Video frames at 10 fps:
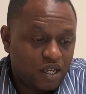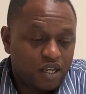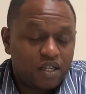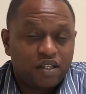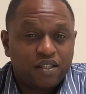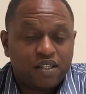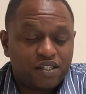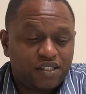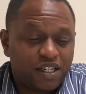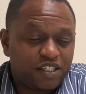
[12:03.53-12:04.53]
The sixth
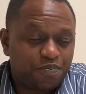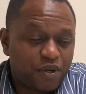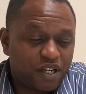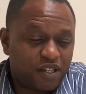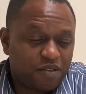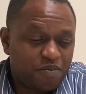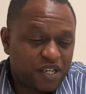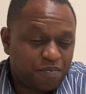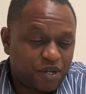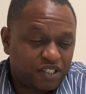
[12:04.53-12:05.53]
myth bust I
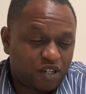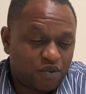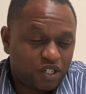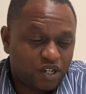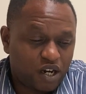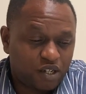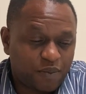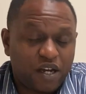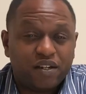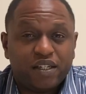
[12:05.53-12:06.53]
want to talk about is